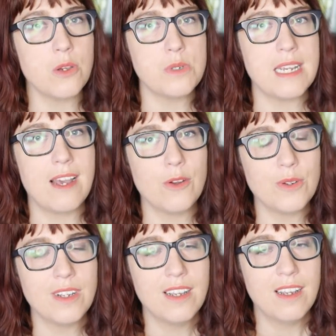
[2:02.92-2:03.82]
go
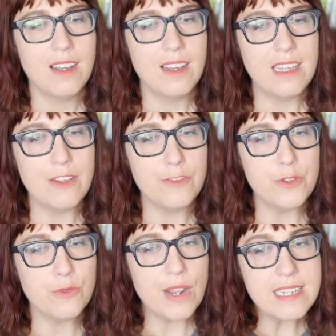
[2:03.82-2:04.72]
down. If
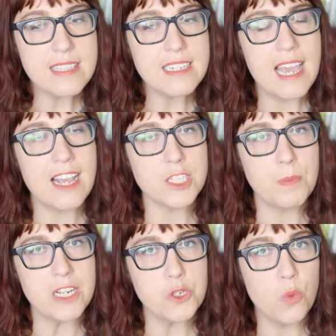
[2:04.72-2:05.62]
you raise the tax
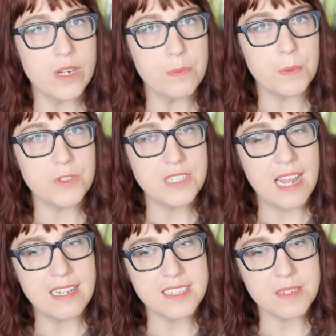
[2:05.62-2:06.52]
by
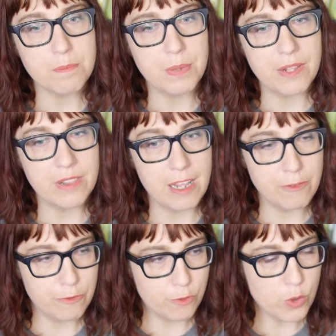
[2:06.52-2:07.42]
20%, but
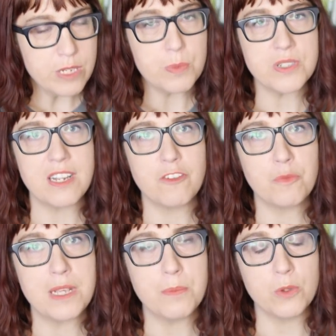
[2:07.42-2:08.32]
then 40%
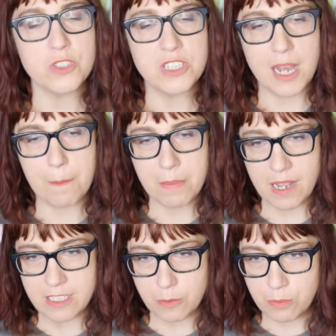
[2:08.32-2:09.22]
of people stop
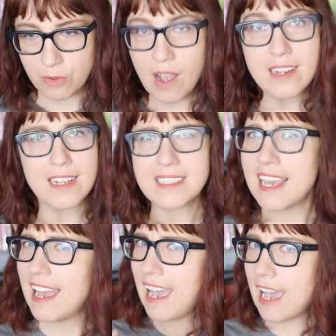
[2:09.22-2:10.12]
buying the product,
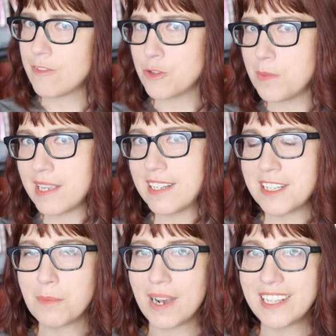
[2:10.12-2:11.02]
have you made
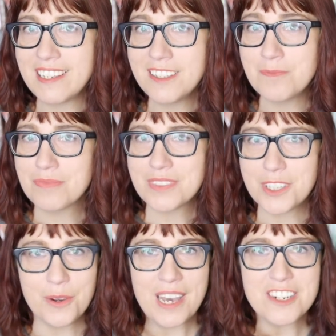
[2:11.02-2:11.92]
any money?
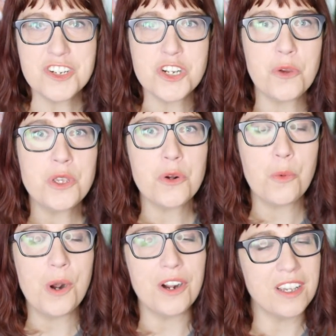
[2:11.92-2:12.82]
Go ahead and show your
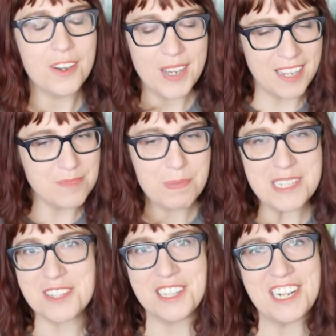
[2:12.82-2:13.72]
work. Go ahead,
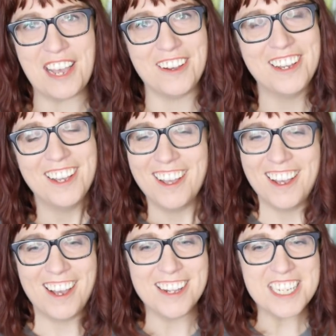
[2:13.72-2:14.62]
puzzle it out.
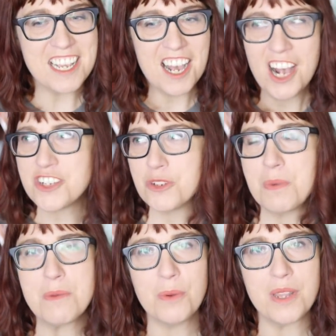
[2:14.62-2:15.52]
Take 100
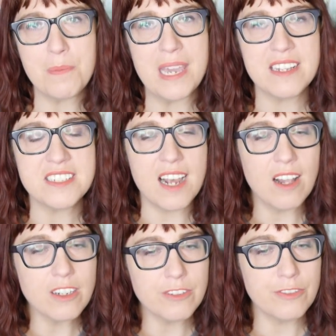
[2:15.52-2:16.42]
people, they pay
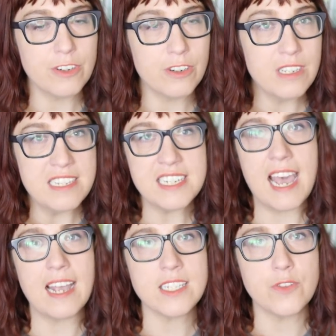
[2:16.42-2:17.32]
$1 for in
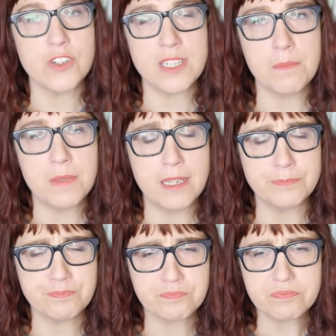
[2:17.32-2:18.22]
tax for
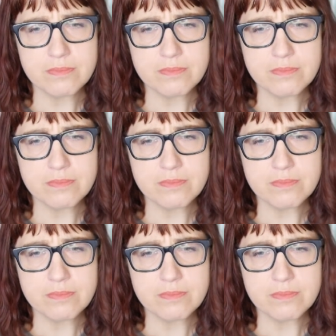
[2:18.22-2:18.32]
something.